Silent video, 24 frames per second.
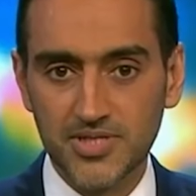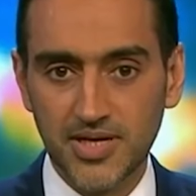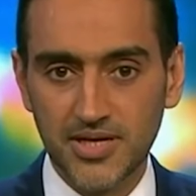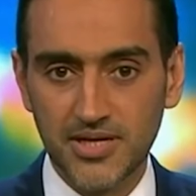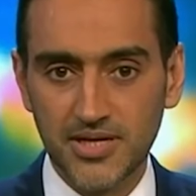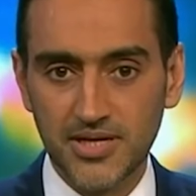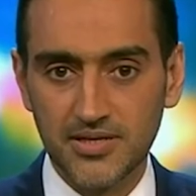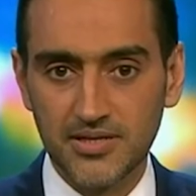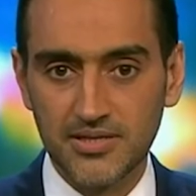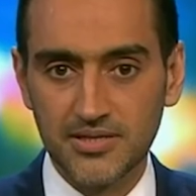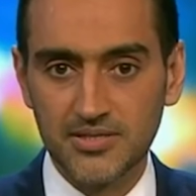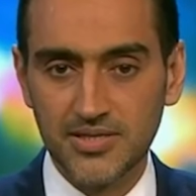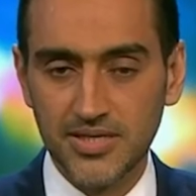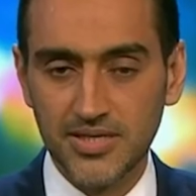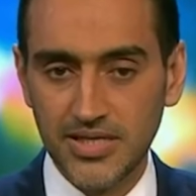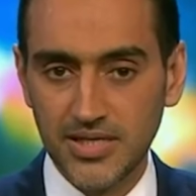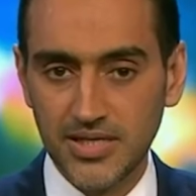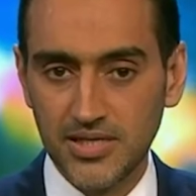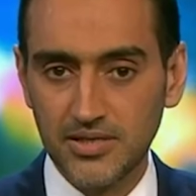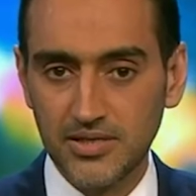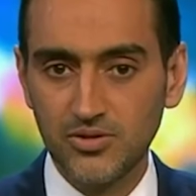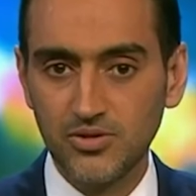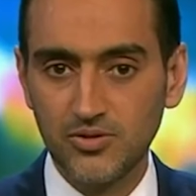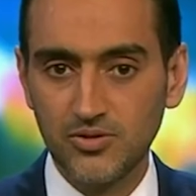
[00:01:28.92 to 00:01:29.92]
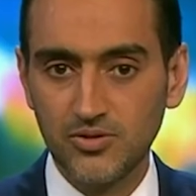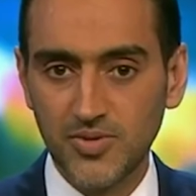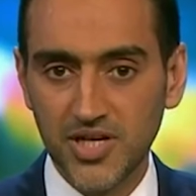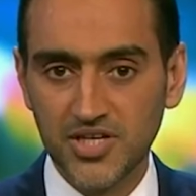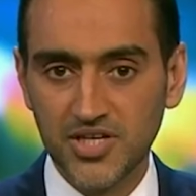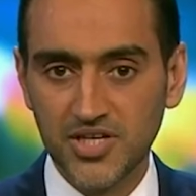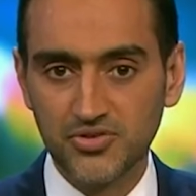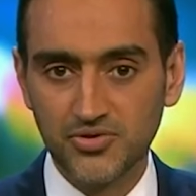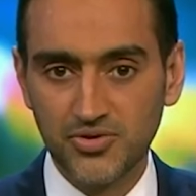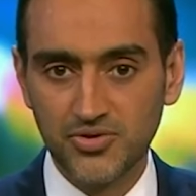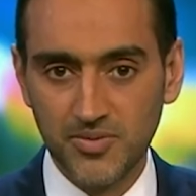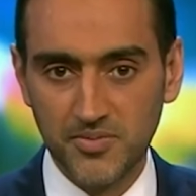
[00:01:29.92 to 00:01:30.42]
that the
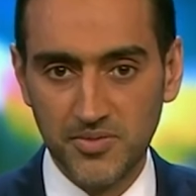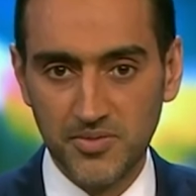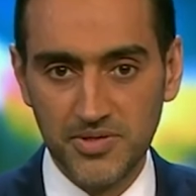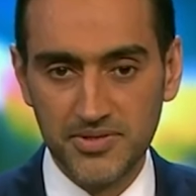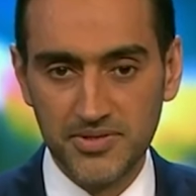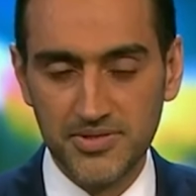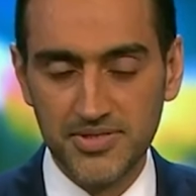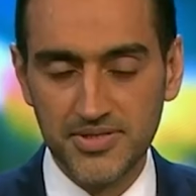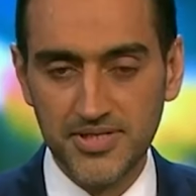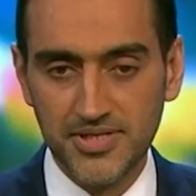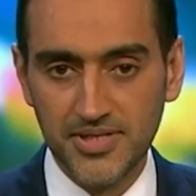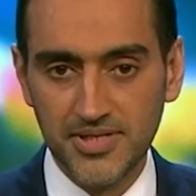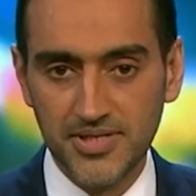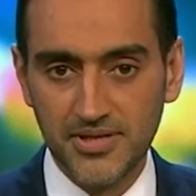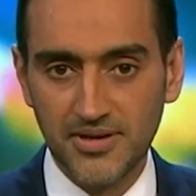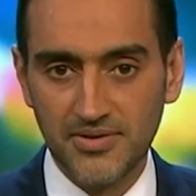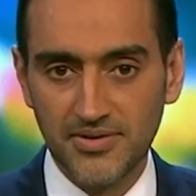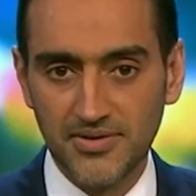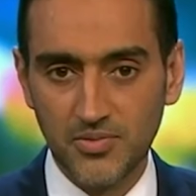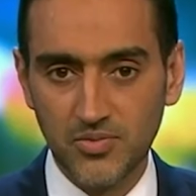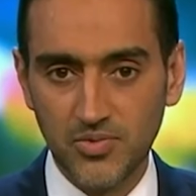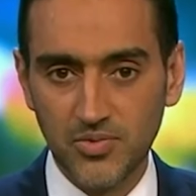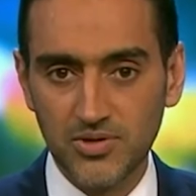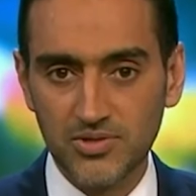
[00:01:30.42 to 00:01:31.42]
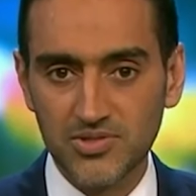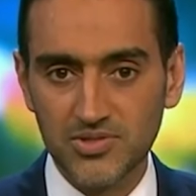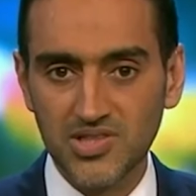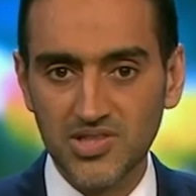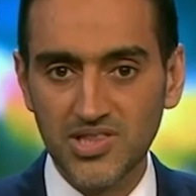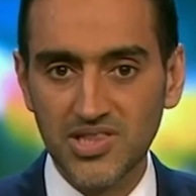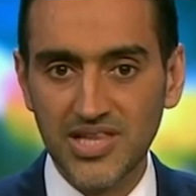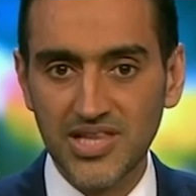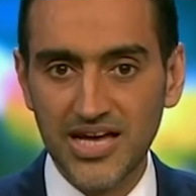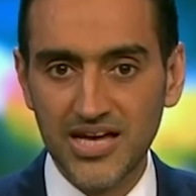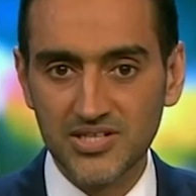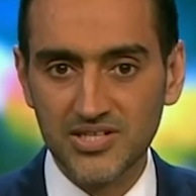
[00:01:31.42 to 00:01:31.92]
Farm Transparency
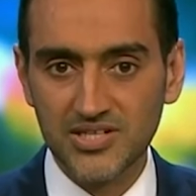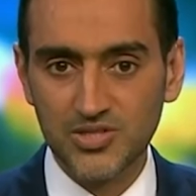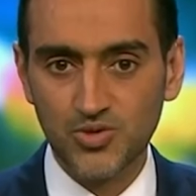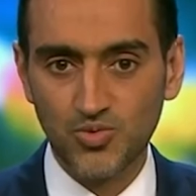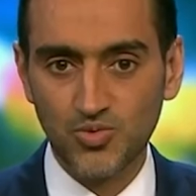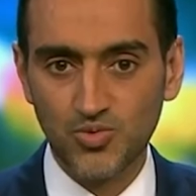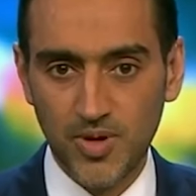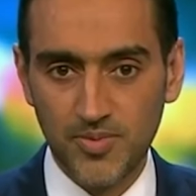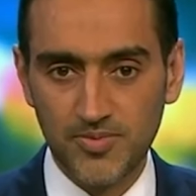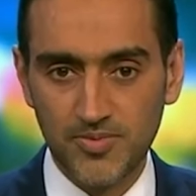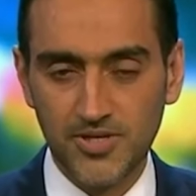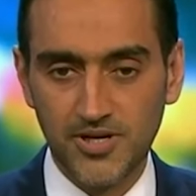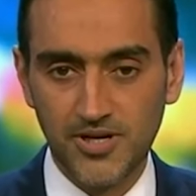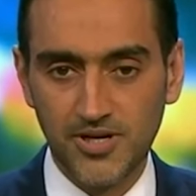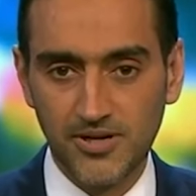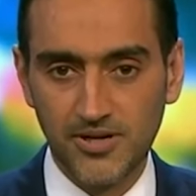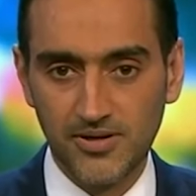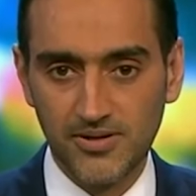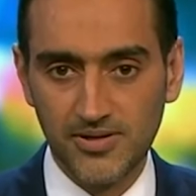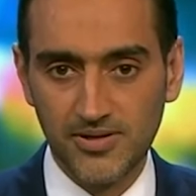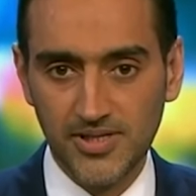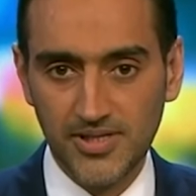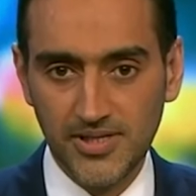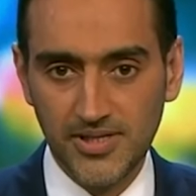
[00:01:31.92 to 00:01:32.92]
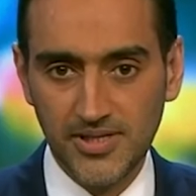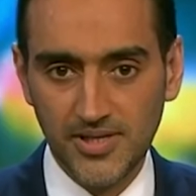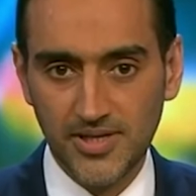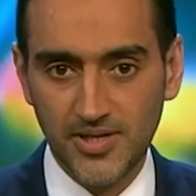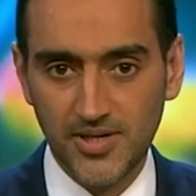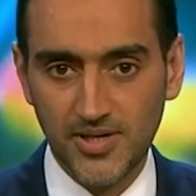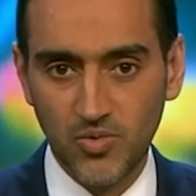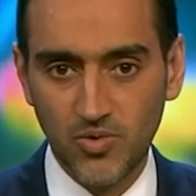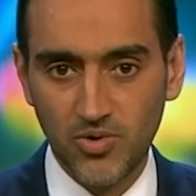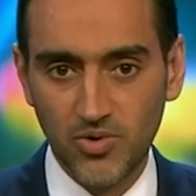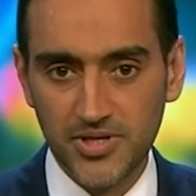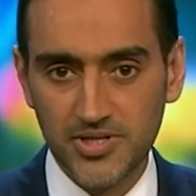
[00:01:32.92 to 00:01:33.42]
Project did. So that's the Dominion
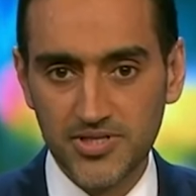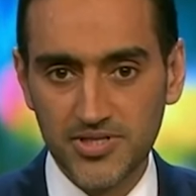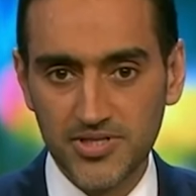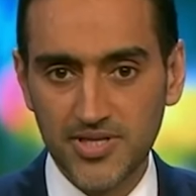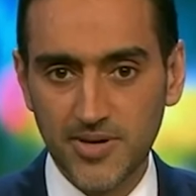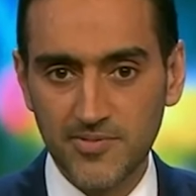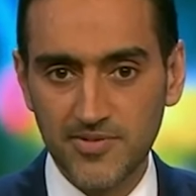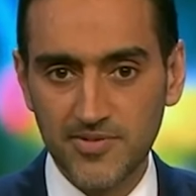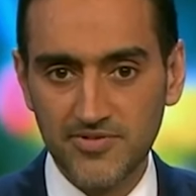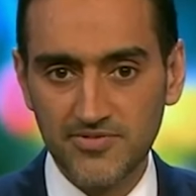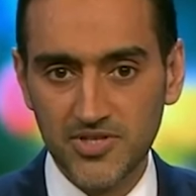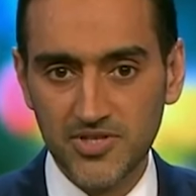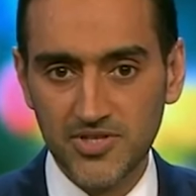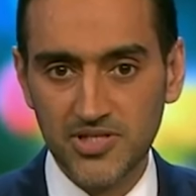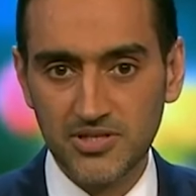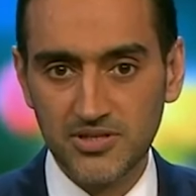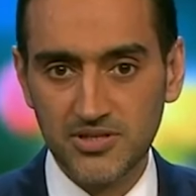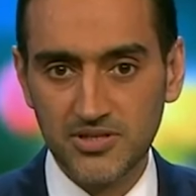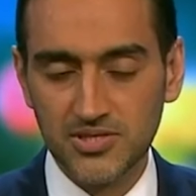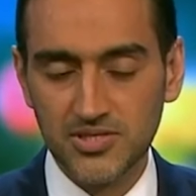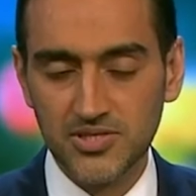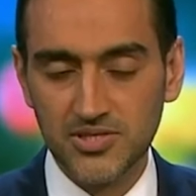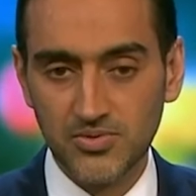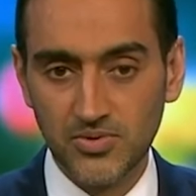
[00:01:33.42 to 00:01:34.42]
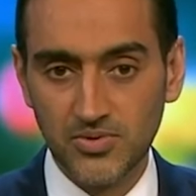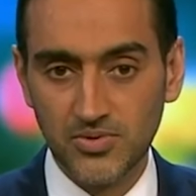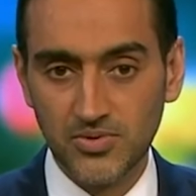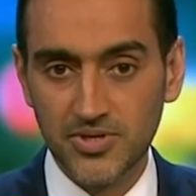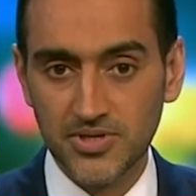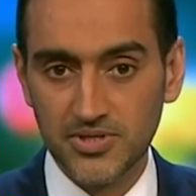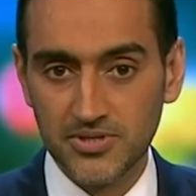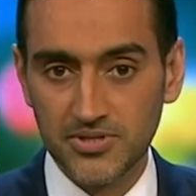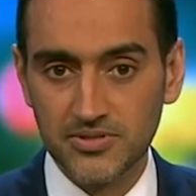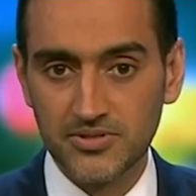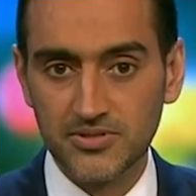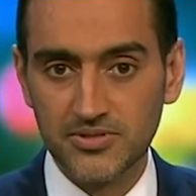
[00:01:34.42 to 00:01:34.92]
team. And they
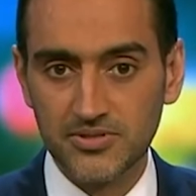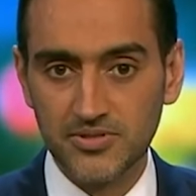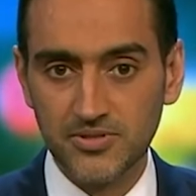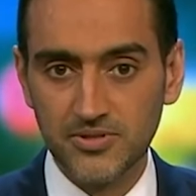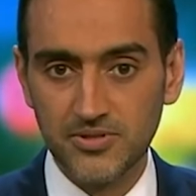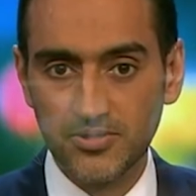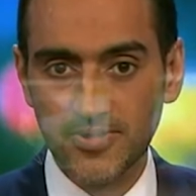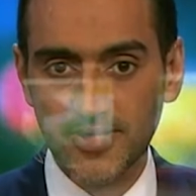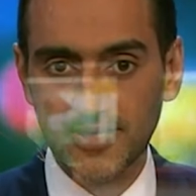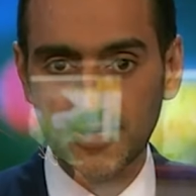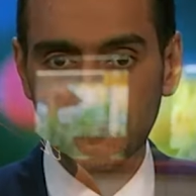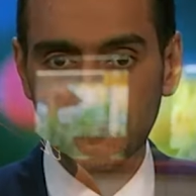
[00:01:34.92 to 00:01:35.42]
exposed crocodile